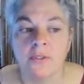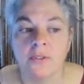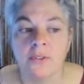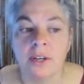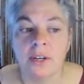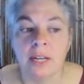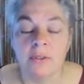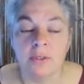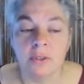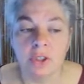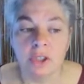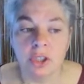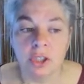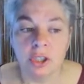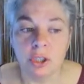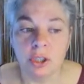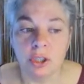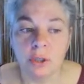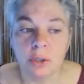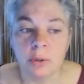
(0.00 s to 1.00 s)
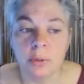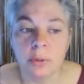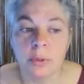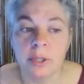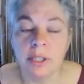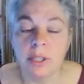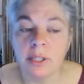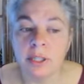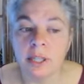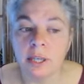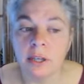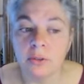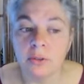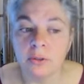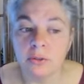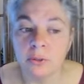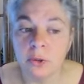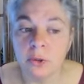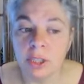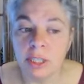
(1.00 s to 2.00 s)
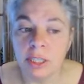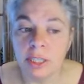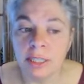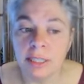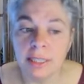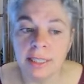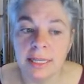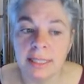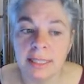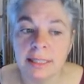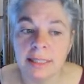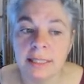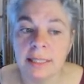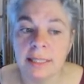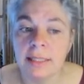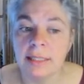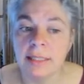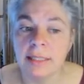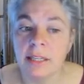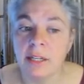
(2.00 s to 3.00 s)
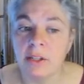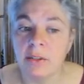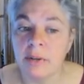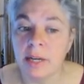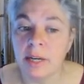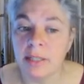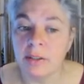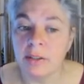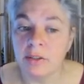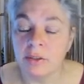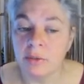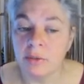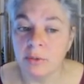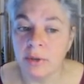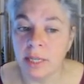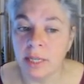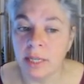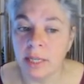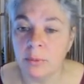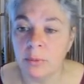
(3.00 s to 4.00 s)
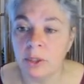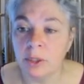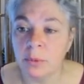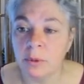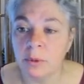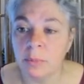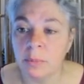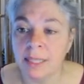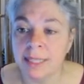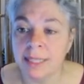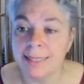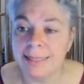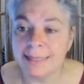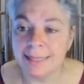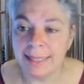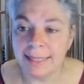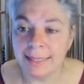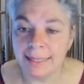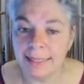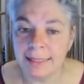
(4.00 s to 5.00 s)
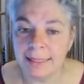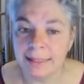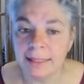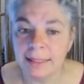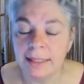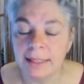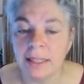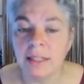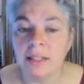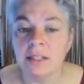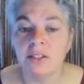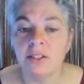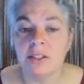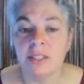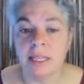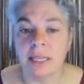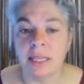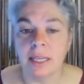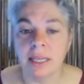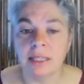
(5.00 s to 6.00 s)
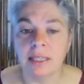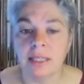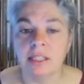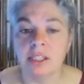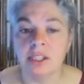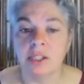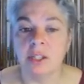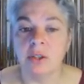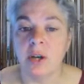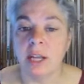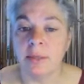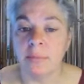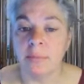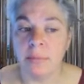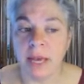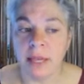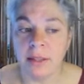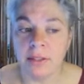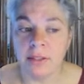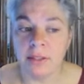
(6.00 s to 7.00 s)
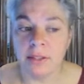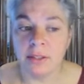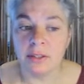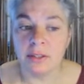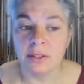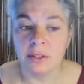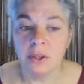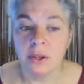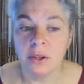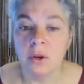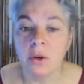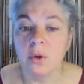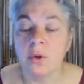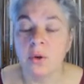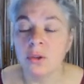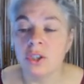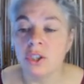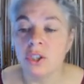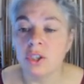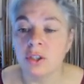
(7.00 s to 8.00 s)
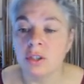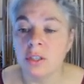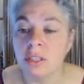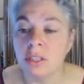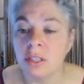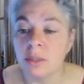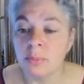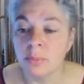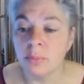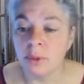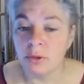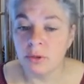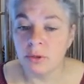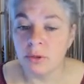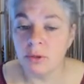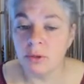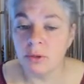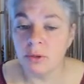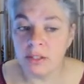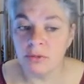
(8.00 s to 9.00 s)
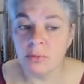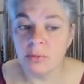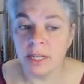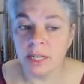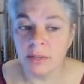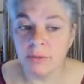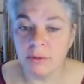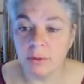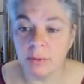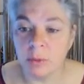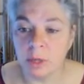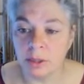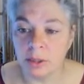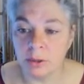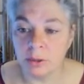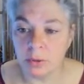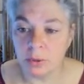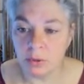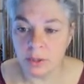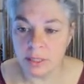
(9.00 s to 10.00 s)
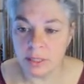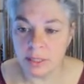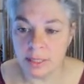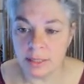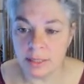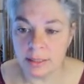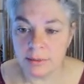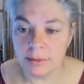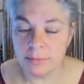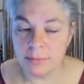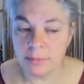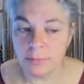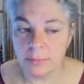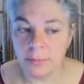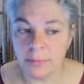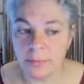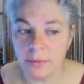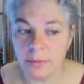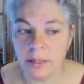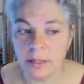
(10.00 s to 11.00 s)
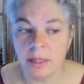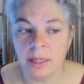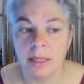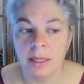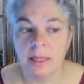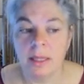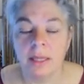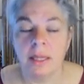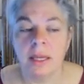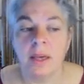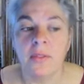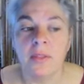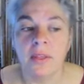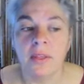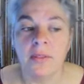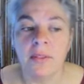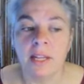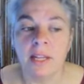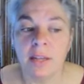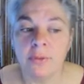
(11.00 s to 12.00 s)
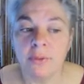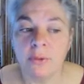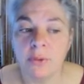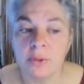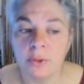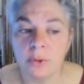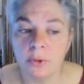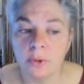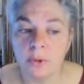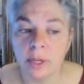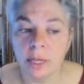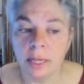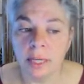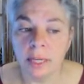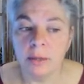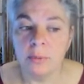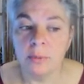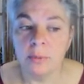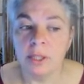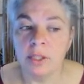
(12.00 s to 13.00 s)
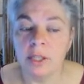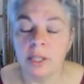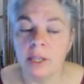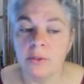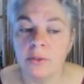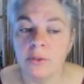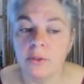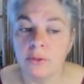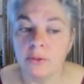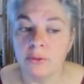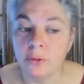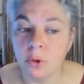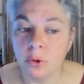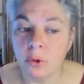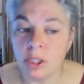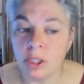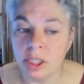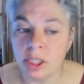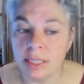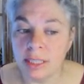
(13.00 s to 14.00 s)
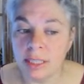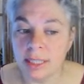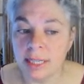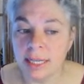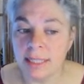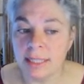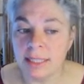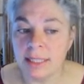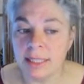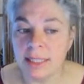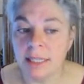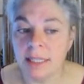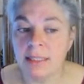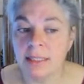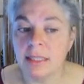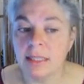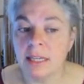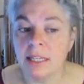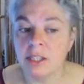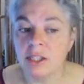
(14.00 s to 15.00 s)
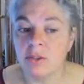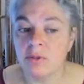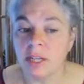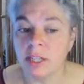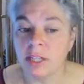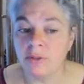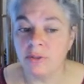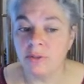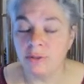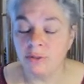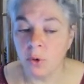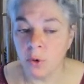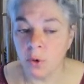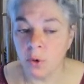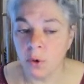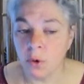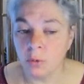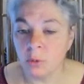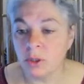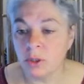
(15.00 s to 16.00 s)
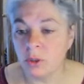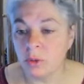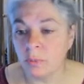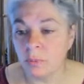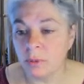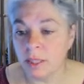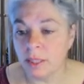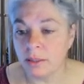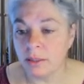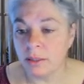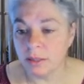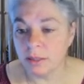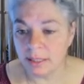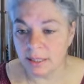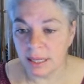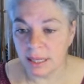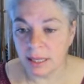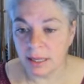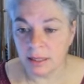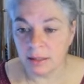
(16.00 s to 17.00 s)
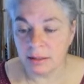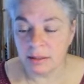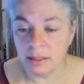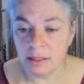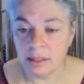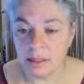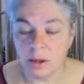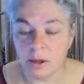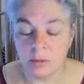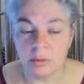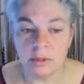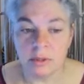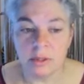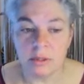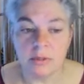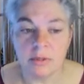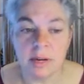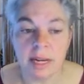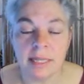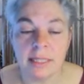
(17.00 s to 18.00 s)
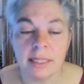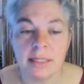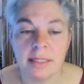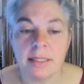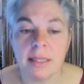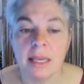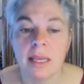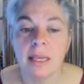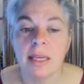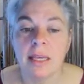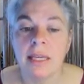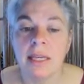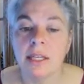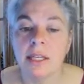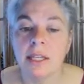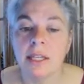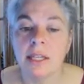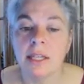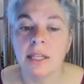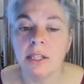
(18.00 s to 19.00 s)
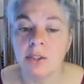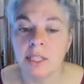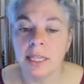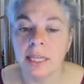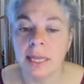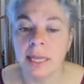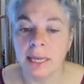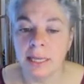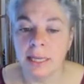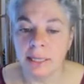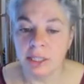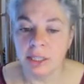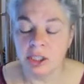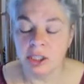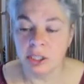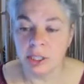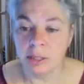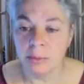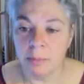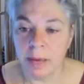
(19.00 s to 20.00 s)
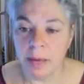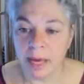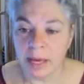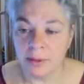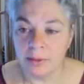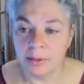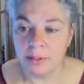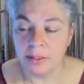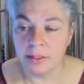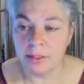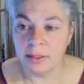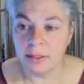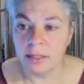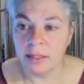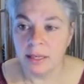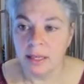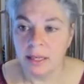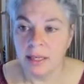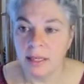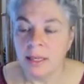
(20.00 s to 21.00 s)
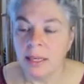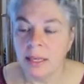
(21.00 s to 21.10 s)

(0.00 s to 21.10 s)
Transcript: For a level two, we're looking at four GCSEs at grade three, which would be a D, including English and maths. All students can progress from the level one courses. And then the level three, we're looking for four GCSEs at grade four, which would be C in the old grades, including English and maths.